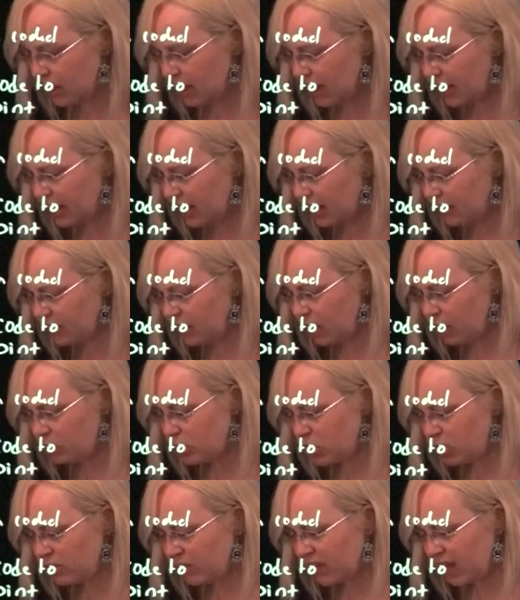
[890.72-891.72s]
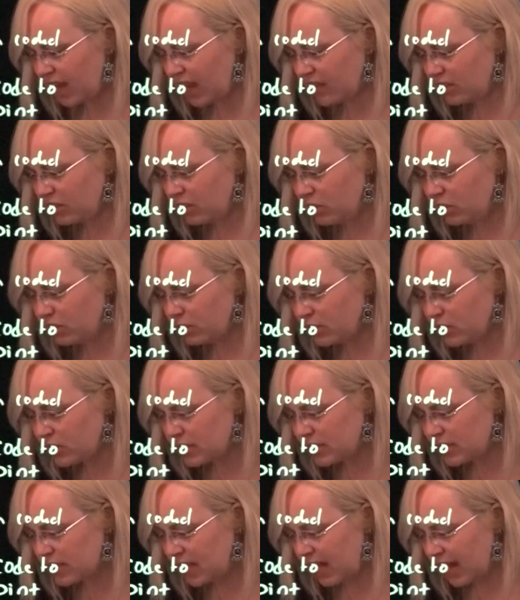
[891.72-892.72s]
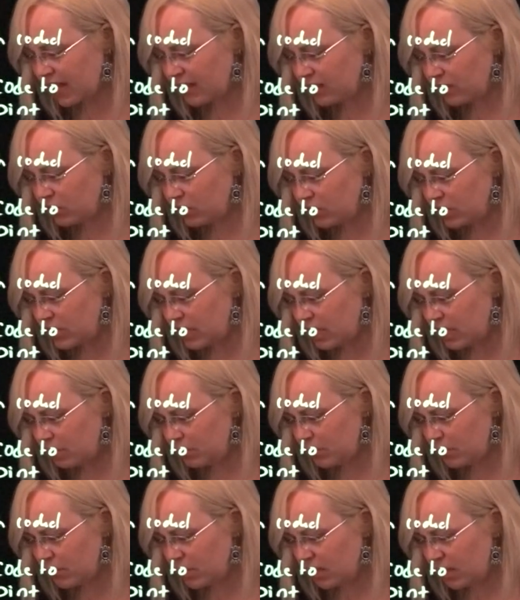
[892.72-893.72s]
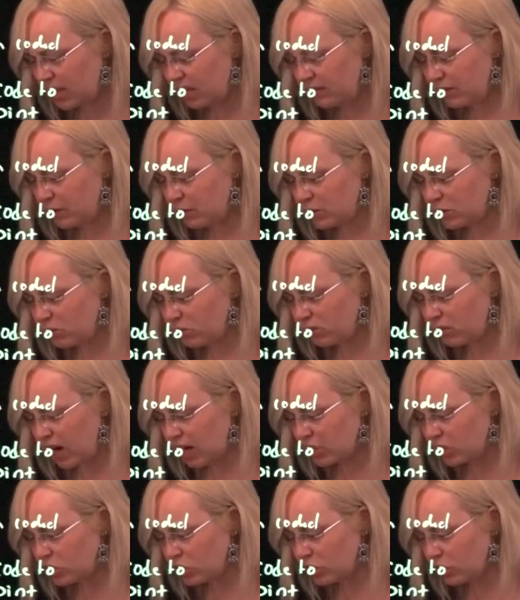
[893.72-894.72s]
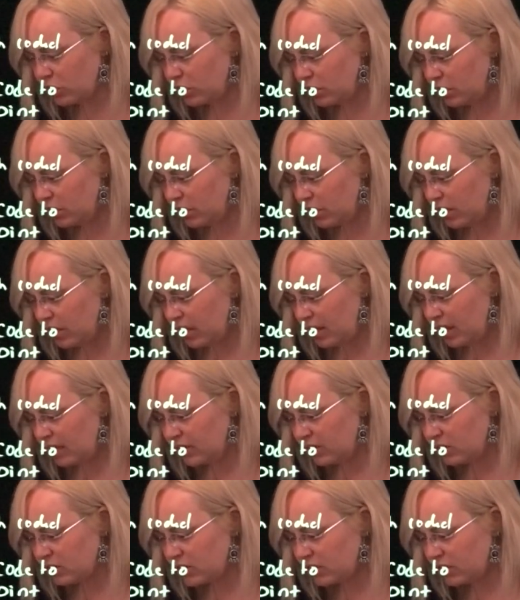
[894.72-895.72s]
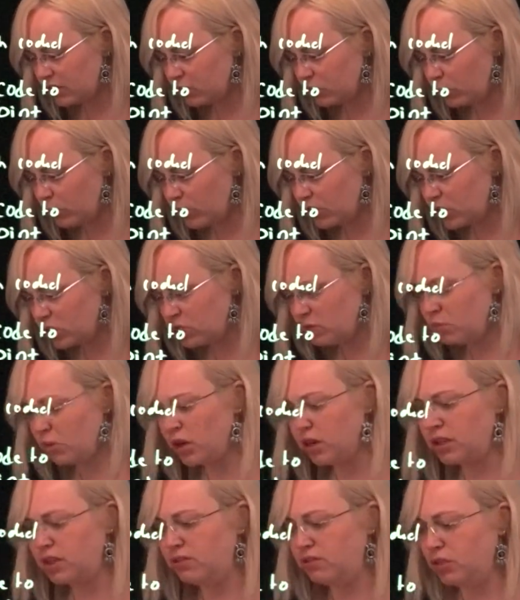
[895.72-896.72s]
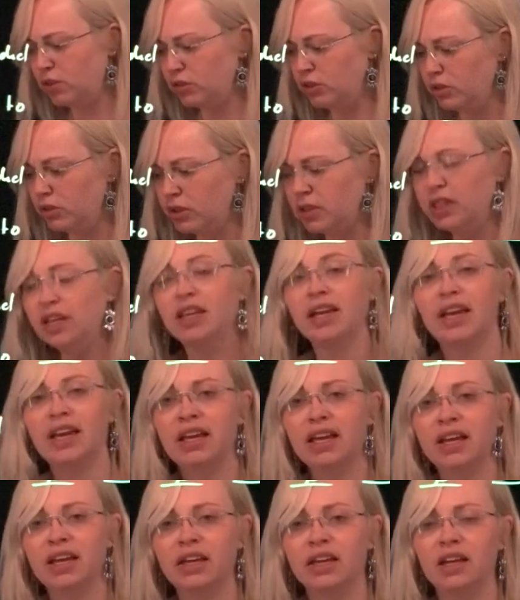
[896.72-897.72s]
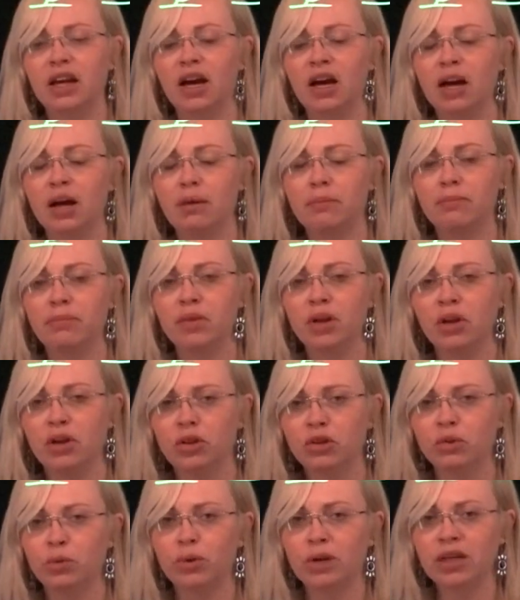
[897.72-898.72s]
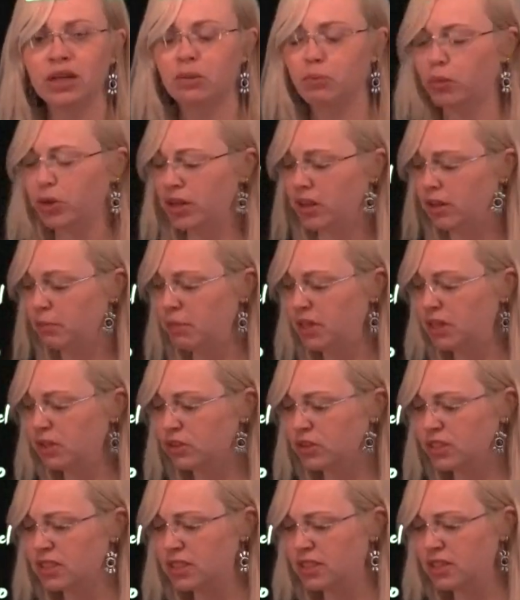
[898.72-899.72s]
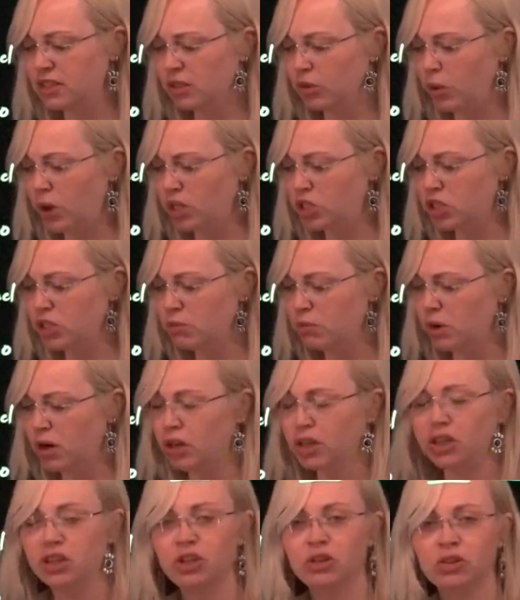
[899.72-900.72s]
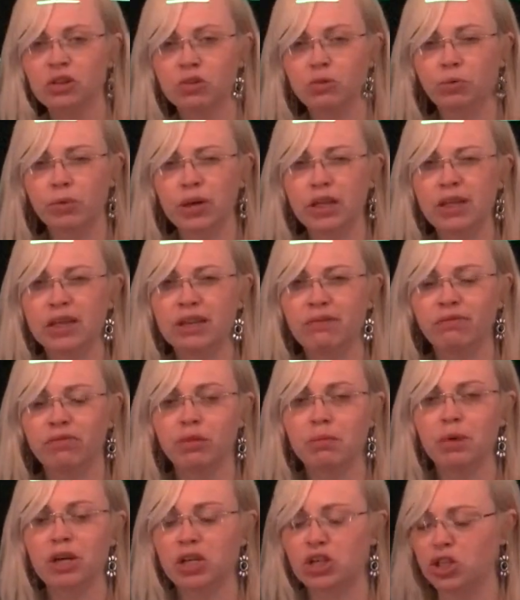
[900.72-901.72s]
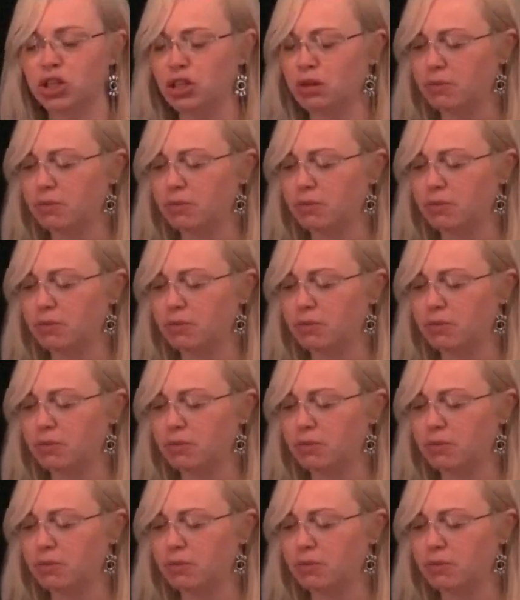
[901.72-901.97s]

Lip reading: I have the option of catheter versus catheter tip if it was fractured. And there's a little question mark if you're looking in 3M with me, you'll see the question mark and you can read information